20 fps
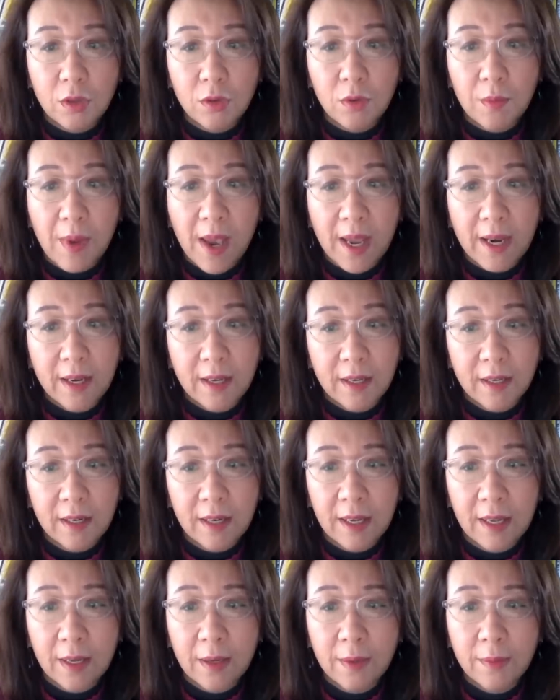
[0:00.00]

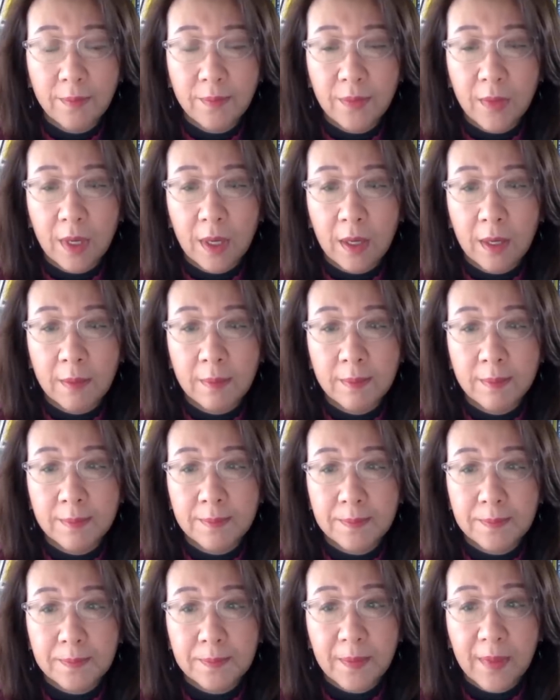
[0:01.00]
dramatically, um,
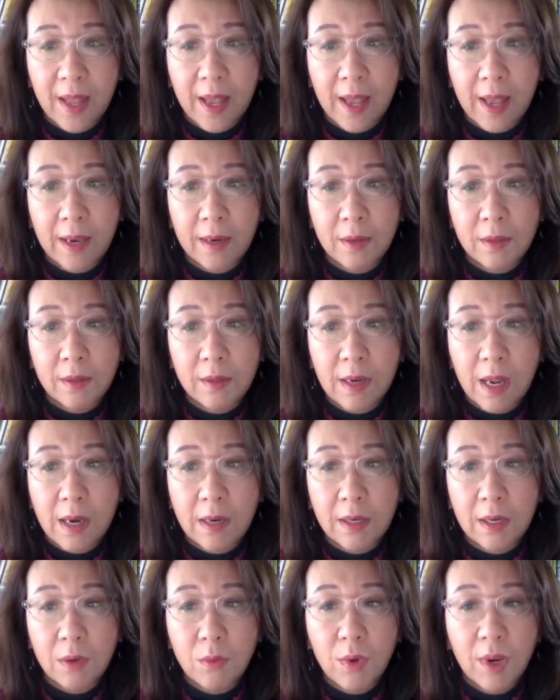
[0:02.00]
and,
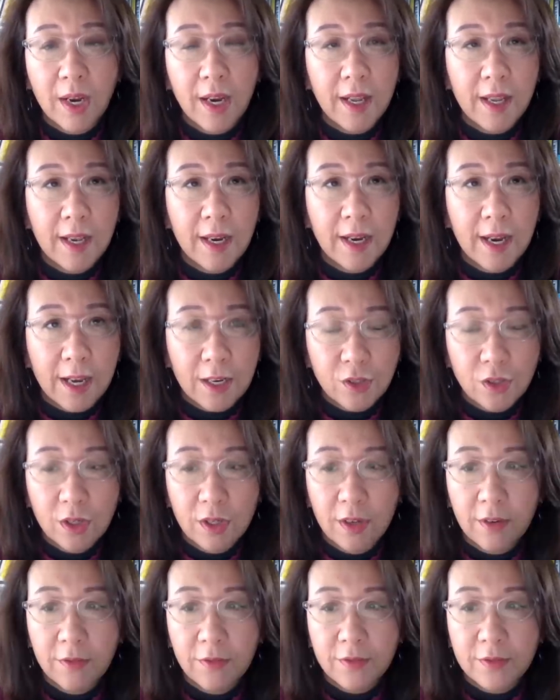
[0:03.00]
and the re-election
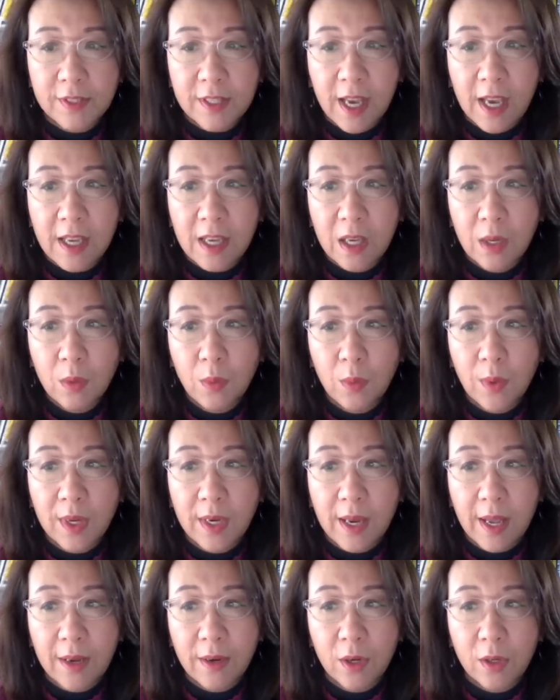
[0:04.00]
of Tsai Ing-wen
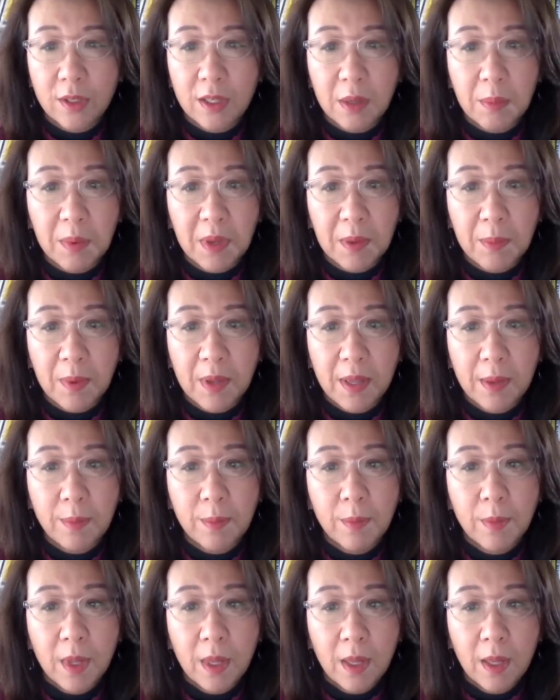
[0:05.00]
and her D P P,
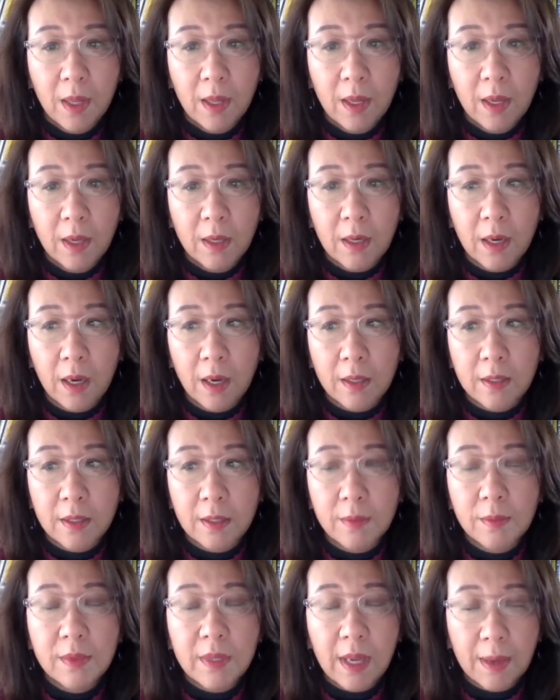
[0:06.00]
uh,
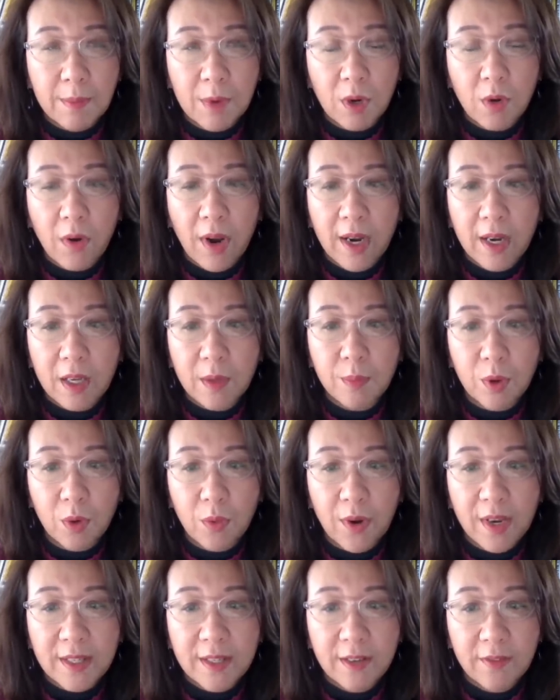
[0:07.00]
Democratic
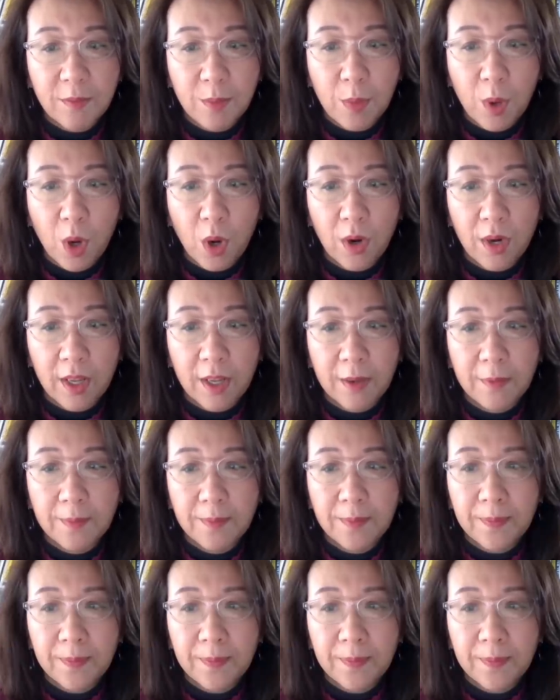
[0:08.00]
Progressive Party,